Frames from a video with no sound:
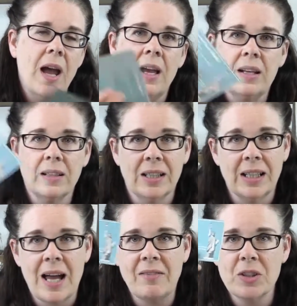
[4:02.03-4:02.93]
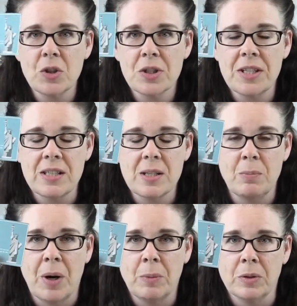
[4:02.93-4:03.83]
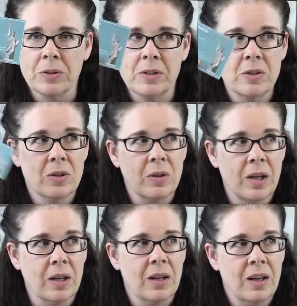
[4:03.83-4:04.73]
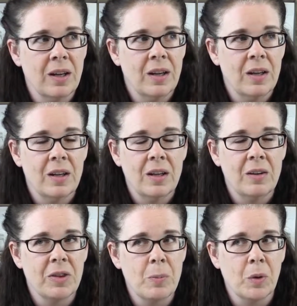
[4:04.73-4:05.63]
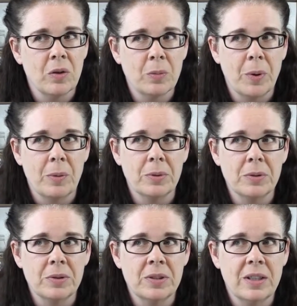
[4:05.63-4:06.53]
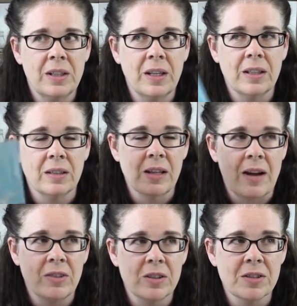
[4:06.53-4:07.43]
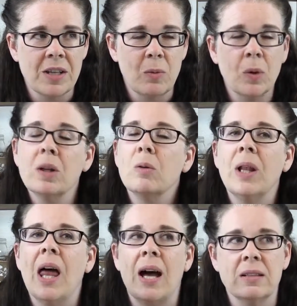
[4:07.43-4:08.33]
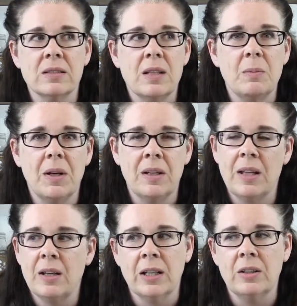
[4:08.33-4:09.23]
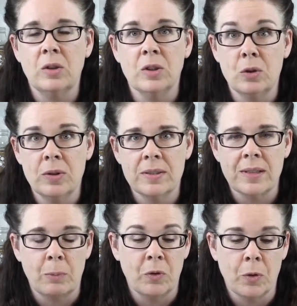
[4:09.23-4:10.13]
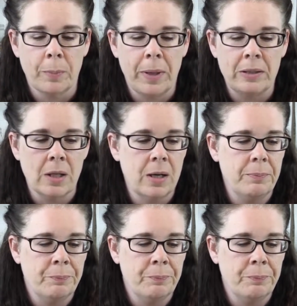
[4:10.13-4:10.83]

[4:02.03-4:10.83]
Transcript: And lavender scented bubbles. So if they blow the bubbles and they get the lavender scent, well, it relax them, and you can do this before bedtime.